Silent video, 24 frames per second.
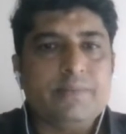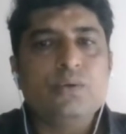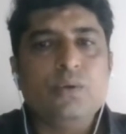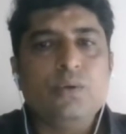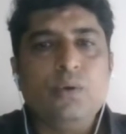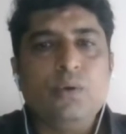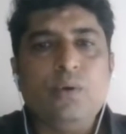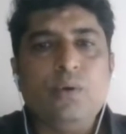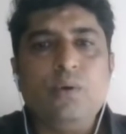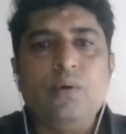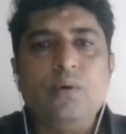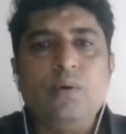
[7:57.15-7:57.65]

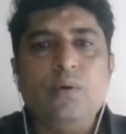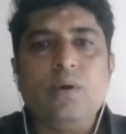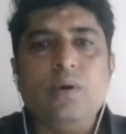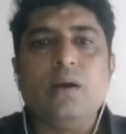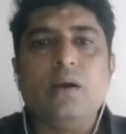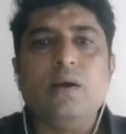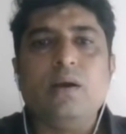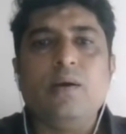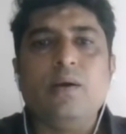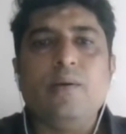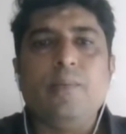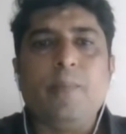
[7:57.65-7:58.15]

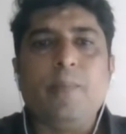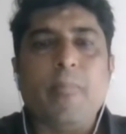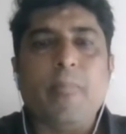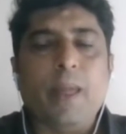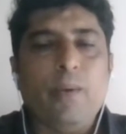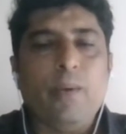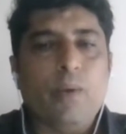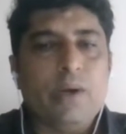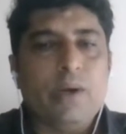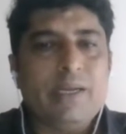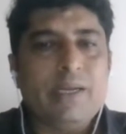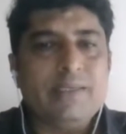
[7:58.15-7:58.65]
So
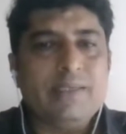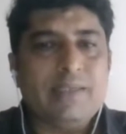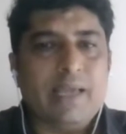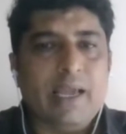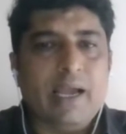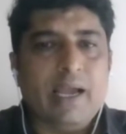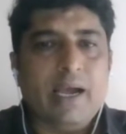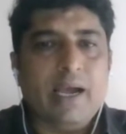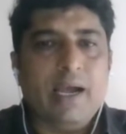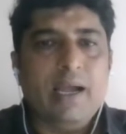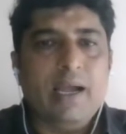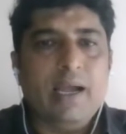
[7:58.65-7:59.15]
what is
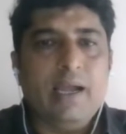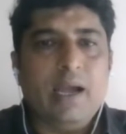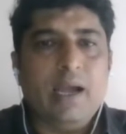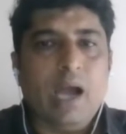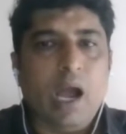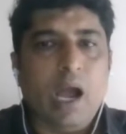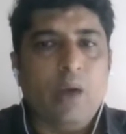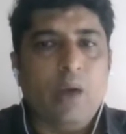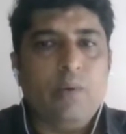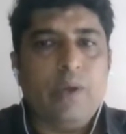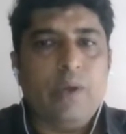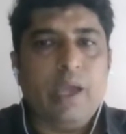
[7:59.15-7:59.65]
AI?
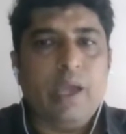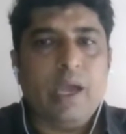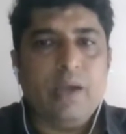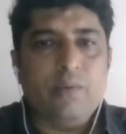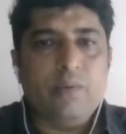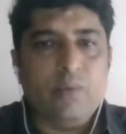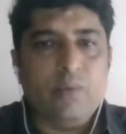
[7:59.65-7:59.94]
How AI